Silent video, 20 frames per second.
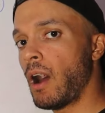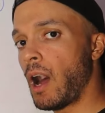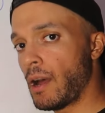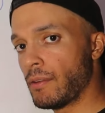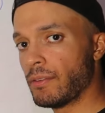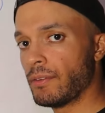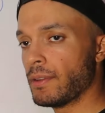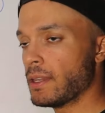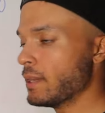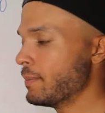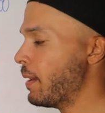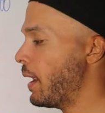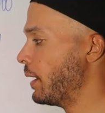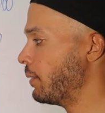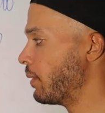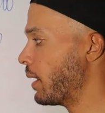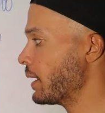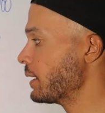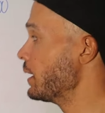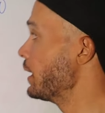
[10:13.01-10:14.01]
off of eBay,
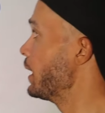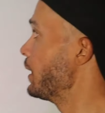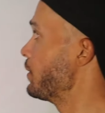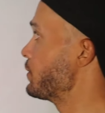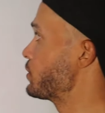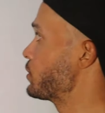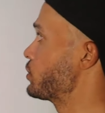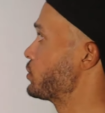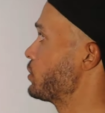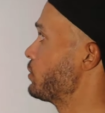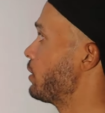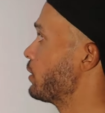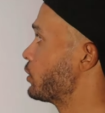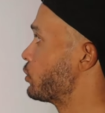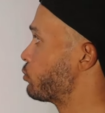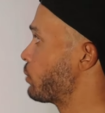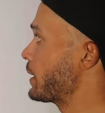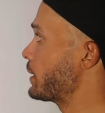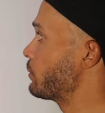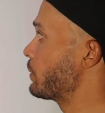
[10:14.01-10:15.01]
right? This is still a
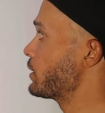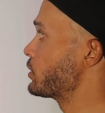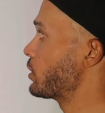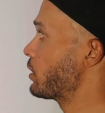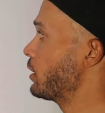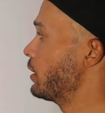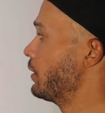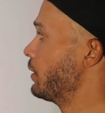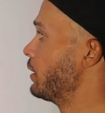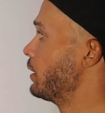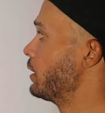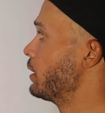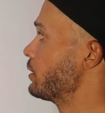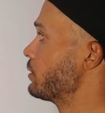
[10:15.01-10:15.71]
great return.